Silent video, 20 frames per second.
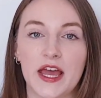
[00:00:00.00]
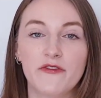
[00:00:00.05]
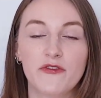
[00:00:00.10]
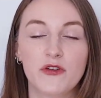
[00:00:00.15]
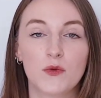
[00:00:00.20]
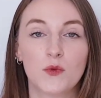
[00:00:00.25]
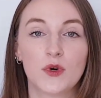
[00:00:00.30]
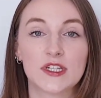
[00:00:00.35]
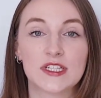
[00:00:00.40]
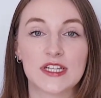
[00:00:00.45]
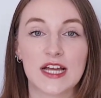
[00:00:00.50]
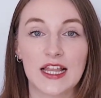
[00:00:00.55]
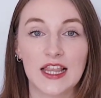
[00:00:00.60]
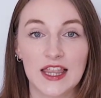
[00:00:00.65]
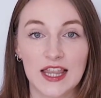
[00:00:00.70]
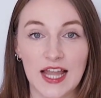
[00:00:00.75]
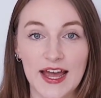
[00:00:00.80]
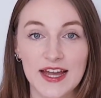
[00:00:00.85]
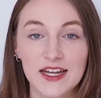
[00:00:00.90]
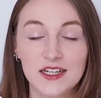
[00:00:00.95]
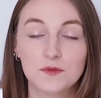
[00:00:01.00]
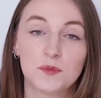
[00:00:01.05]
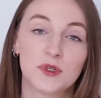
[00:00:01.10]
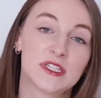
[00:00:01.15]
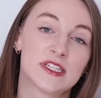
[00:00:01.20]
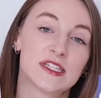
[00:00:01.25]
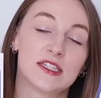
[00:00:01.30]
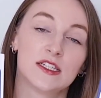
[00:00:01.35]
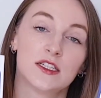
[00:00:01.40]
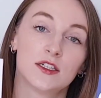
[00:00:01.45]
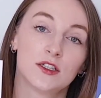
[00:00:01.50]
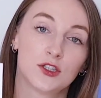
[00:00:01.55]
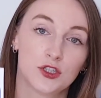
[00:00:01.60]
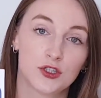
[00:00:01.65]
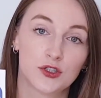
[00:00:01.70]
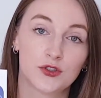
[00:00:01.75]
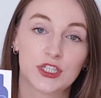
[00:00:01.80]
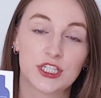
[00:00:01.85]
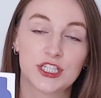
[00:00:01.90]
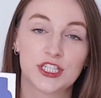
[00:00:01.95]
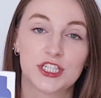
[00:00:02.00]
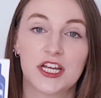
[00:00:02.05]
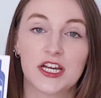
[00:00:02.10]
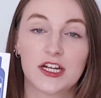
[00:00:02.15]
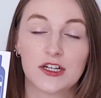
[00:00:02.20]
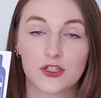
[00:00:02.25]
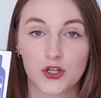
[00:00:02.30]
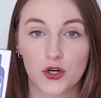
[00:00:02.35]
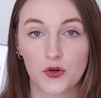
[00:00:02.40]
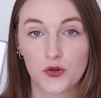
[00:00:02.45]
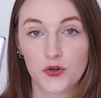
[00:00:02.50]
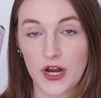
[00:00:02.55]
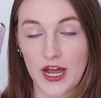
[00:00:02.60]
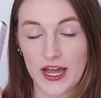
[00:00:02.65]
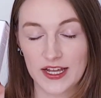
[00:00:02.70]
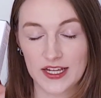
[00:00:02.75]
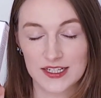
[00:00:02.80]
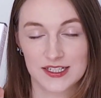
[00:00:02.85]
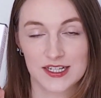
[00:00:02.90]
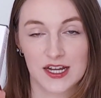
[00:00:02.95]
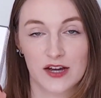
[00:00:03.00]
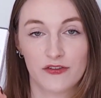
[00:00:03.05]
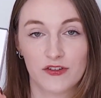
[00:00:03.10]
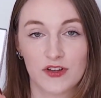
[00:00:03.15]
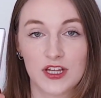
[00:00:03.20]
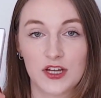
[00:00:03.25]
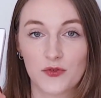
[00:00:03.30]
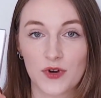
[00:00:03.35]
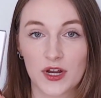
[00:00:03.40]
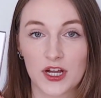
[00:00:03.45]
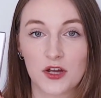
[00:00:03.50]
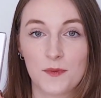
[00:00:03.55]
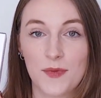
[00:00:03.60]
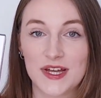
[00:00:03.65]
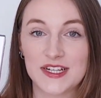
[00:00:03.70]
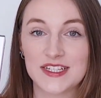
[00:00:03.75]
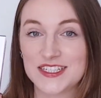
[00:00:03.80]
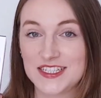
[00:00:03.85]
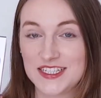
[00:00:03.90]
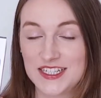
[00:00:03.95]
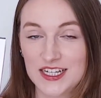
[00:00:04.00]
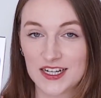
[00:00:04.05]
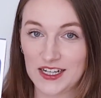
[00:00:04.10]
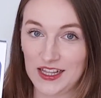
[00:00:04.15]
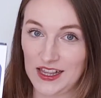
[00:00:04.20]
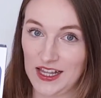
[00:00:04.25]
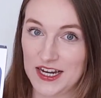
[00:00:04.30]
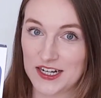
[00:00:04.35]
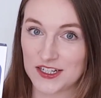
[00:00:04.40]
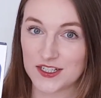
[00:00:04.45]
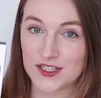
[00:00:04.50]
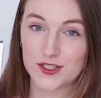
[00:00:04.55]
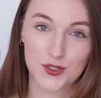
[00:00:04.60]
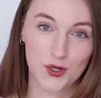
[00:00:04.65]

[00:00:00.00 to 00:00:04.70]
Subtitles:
if you want a light but still nourishing toner, I can definitely recommend Dear Claire's